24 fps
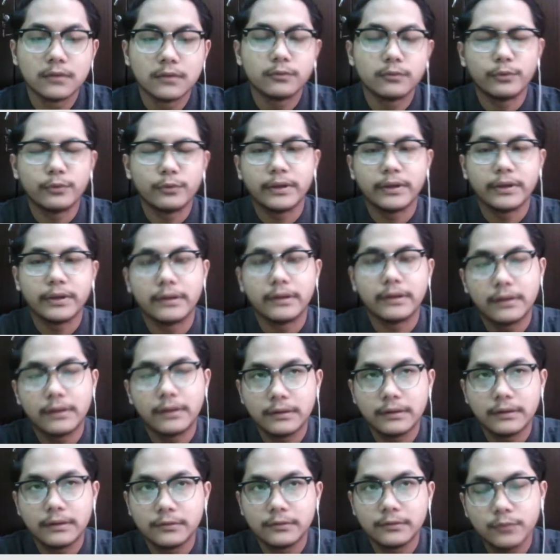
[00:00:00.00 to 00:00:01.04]

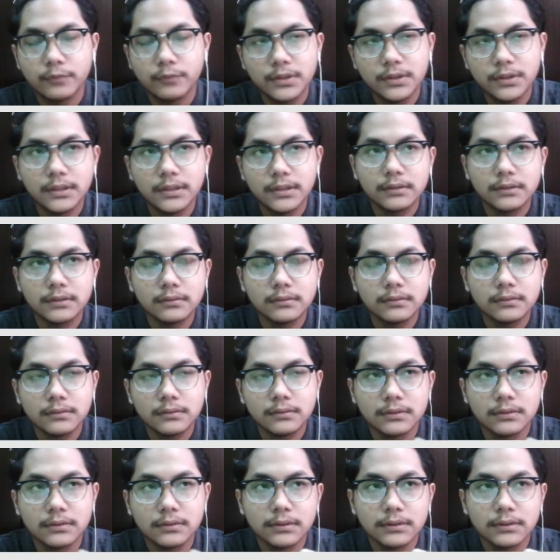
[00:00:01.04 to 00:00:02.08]
where we think
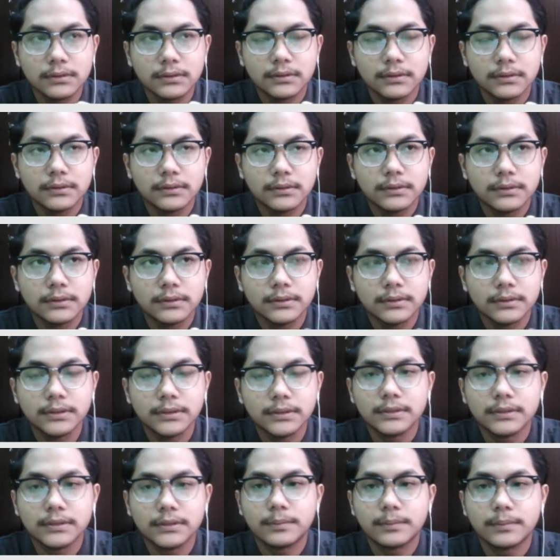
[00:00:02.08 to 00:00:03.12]

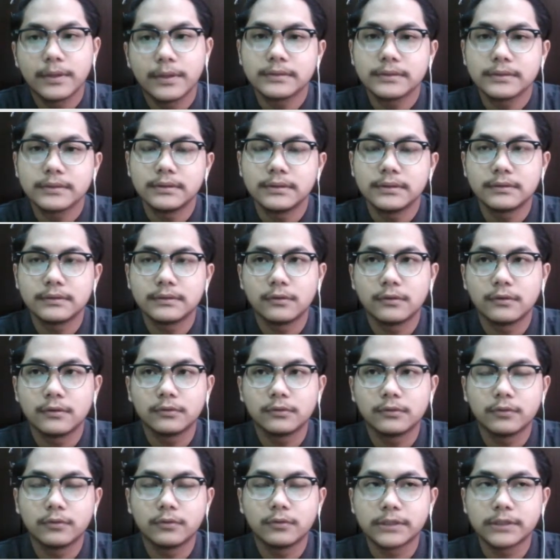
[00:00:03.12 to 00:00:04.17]
the price is
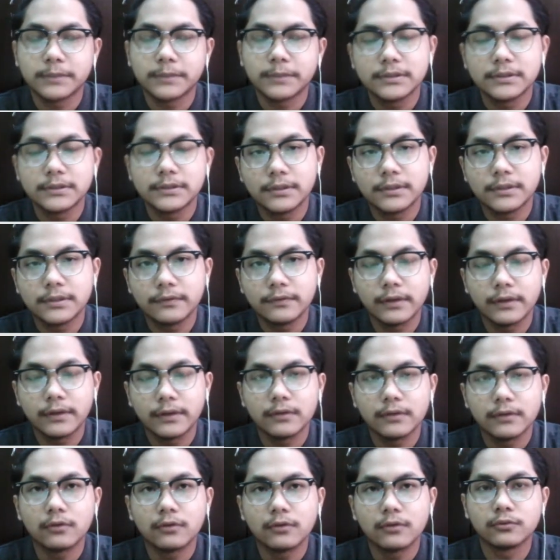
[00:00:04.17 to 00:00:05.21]
not too expensive
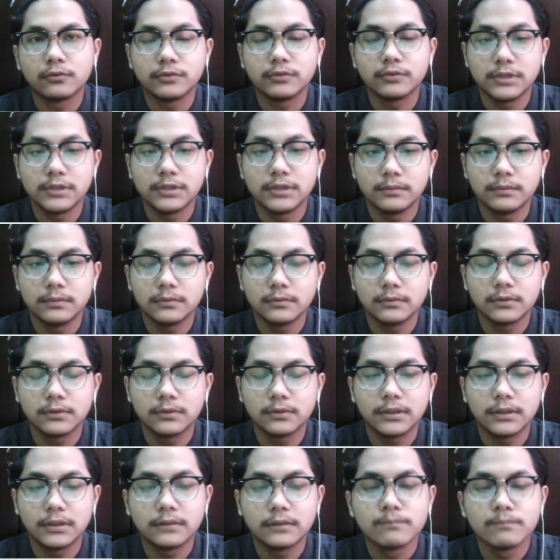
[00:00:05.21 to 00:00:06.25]
and not too cheap.
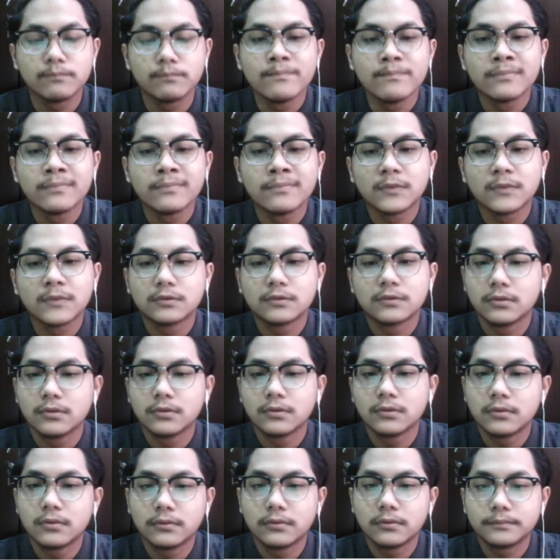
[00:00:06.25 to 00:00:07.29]
Okay,
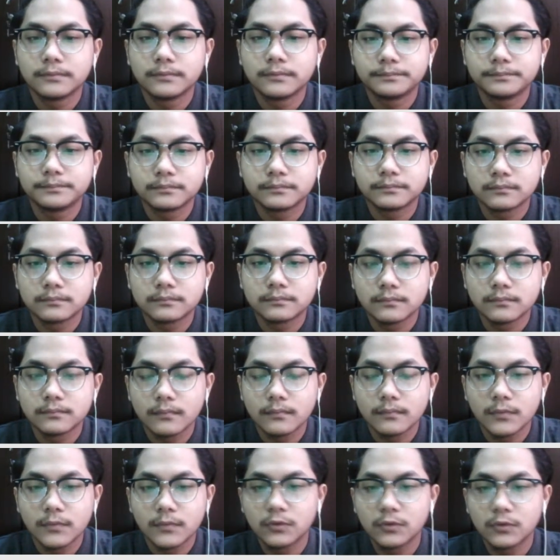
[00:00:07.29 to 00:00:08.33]
so
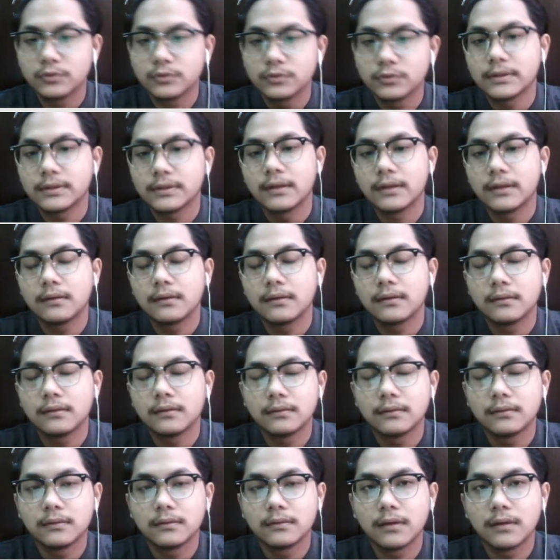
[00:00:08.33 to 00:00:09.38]
to sell
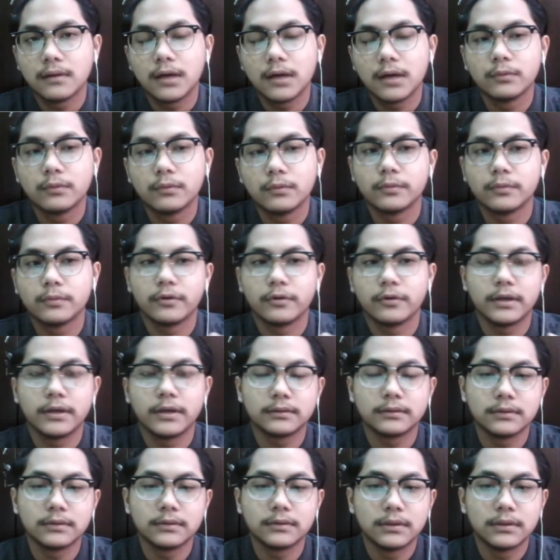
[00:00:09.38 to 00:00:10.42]
our
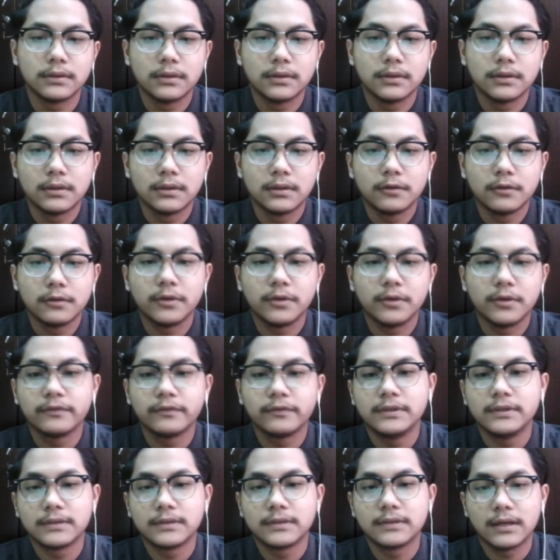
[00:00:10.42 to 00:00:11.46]
product, we have
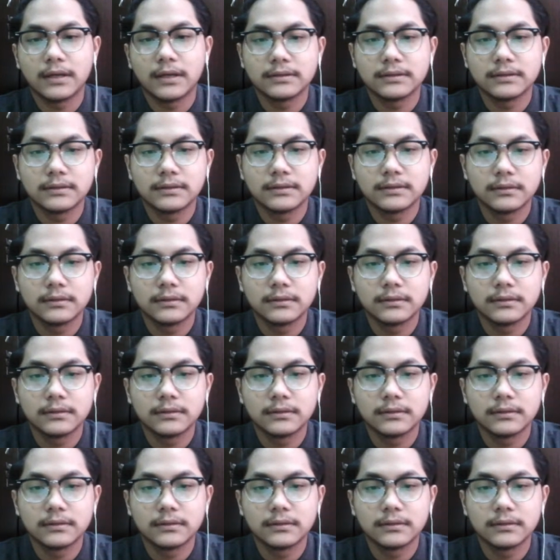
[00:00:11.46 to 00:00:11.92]
discussed